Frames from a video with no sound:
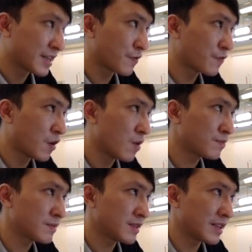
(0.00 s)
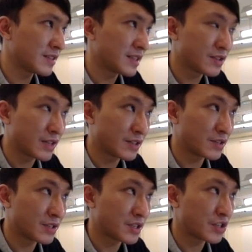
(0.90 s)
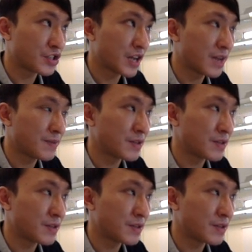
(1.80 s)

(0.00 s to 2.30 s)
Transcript: they form into this shape,